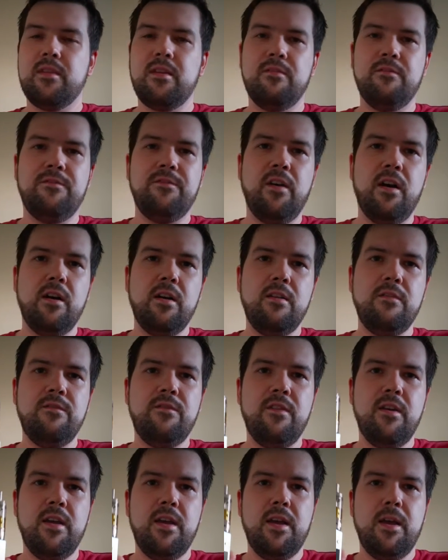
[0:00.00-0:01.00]
5
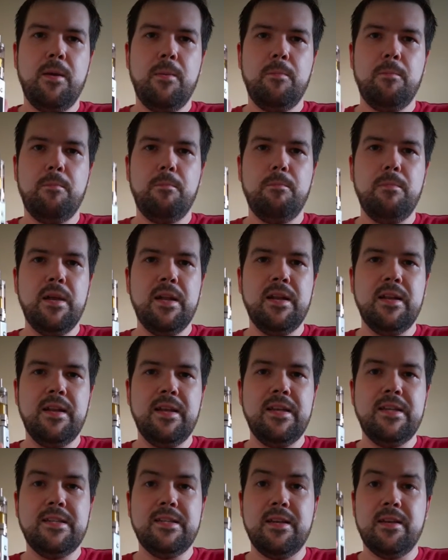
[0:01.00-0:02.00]

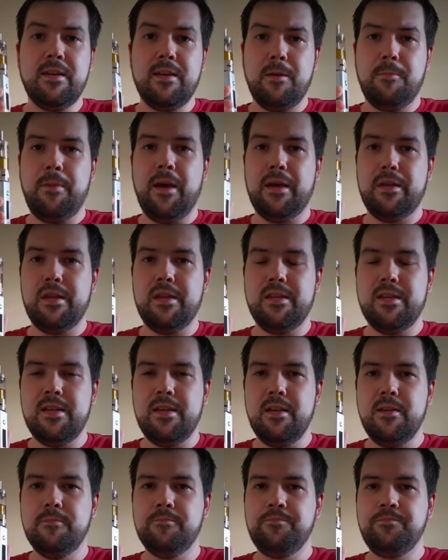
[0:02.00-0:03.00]
milliliter
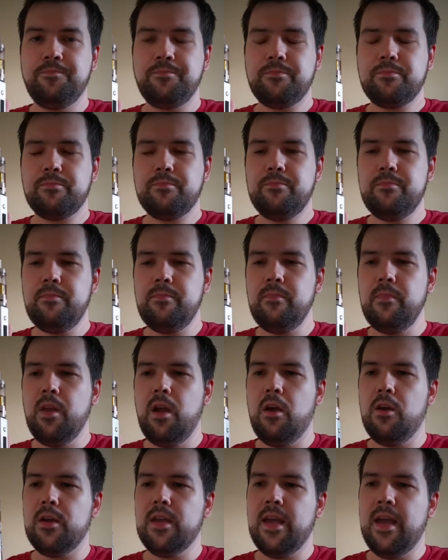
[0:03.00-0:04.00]
capacity.
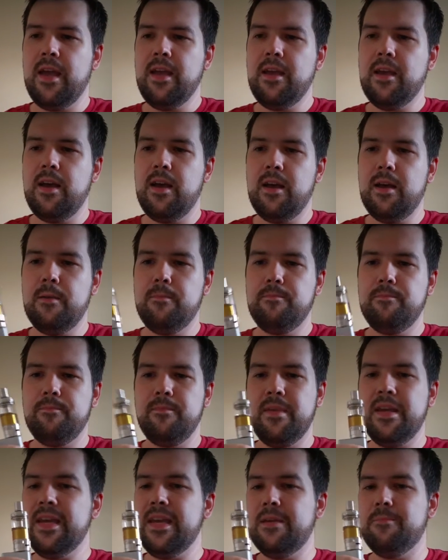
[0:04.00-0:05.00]
Okay,
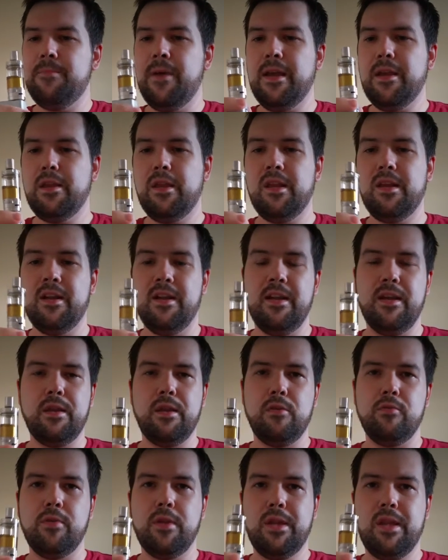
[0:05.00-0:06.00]
it basically, as
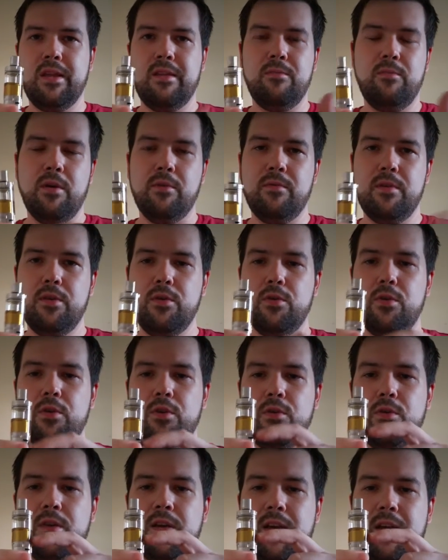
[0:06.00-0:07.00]
you'll see, well,
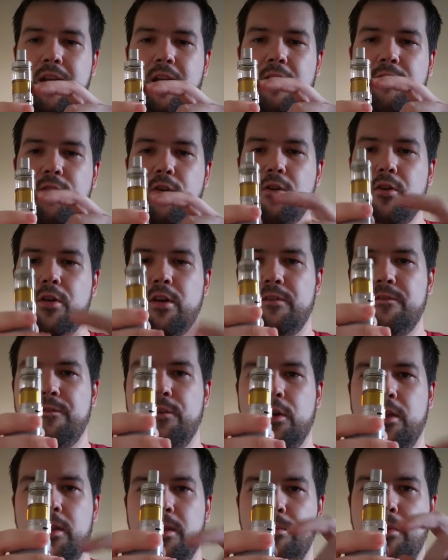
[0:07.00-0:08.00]
you can, I've not got it
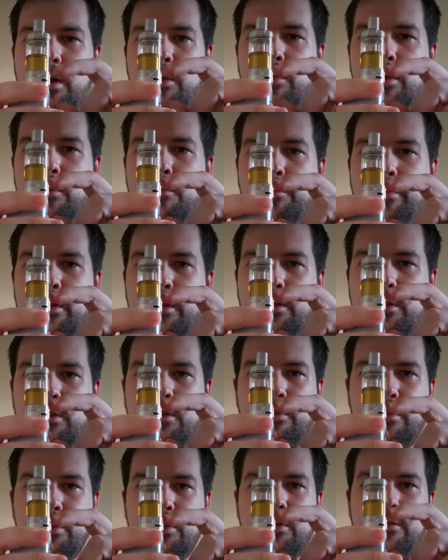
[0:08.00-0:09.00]
full at the moment, but
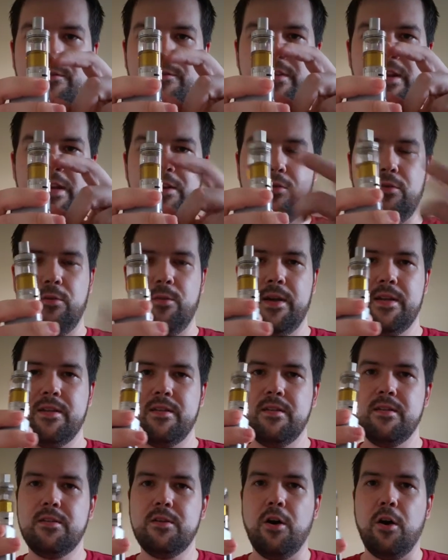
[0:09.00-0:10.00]
you could fill it all the way to
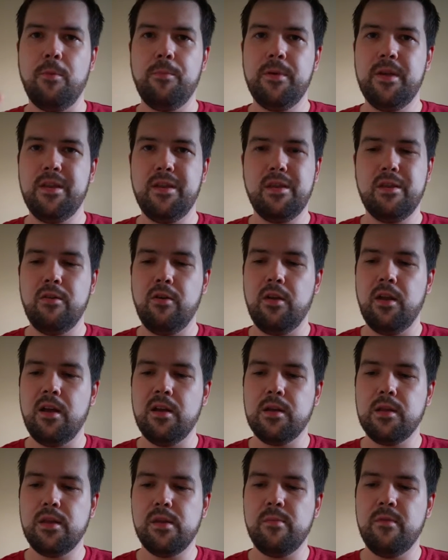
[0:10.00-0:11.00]
the top. It's not
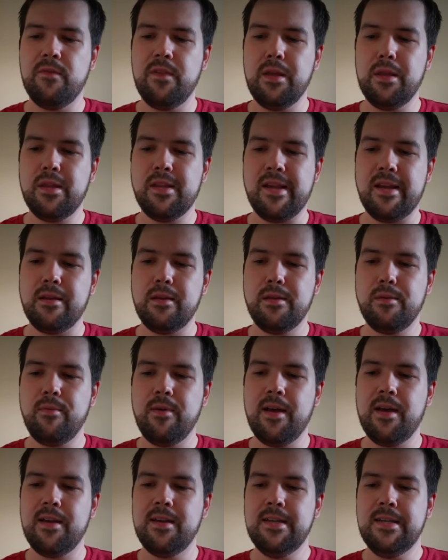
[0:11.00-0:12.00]
like some of these tanks
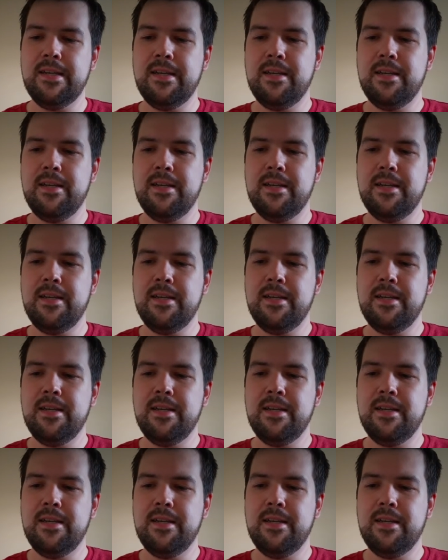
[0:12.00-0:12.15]
where